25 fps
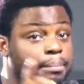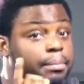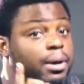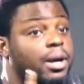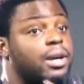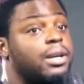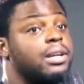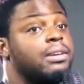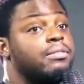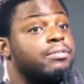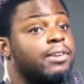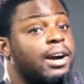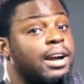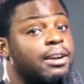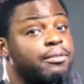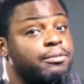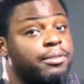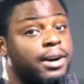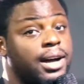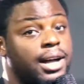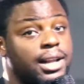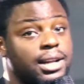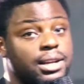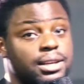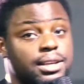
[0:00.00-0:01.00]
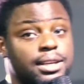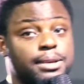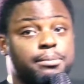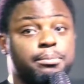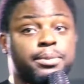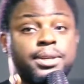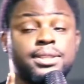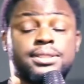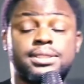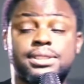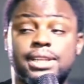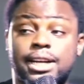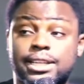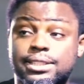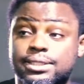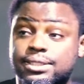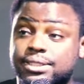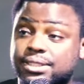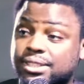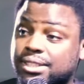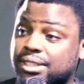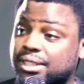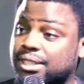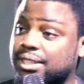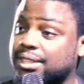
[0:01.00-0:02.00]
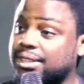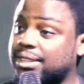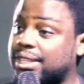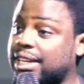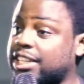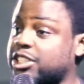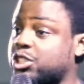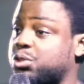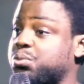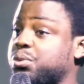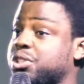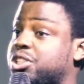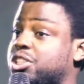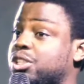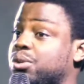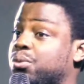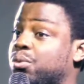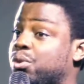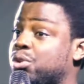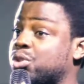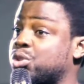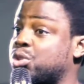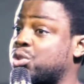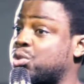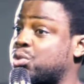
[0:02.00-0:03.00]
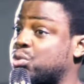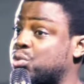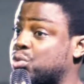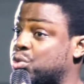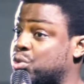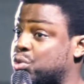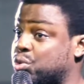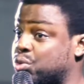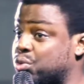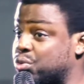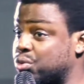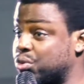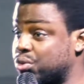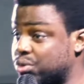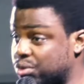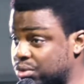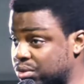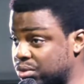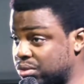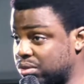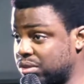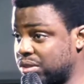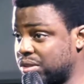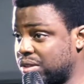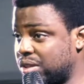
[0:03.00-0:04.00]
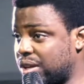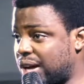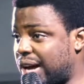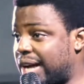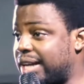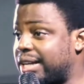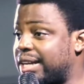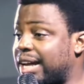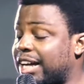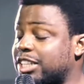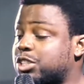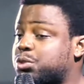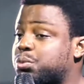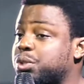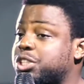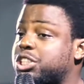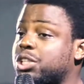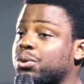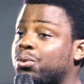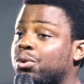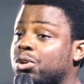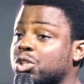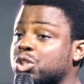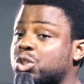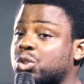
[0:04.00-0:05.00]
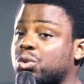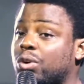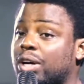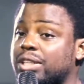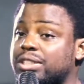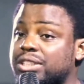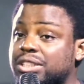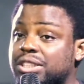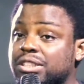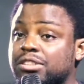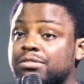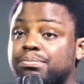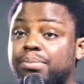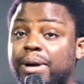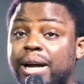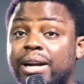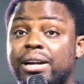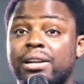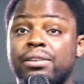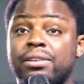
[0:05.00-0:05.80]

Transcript: about revival, it means that that's which he wants to do and that which he wants to achieve by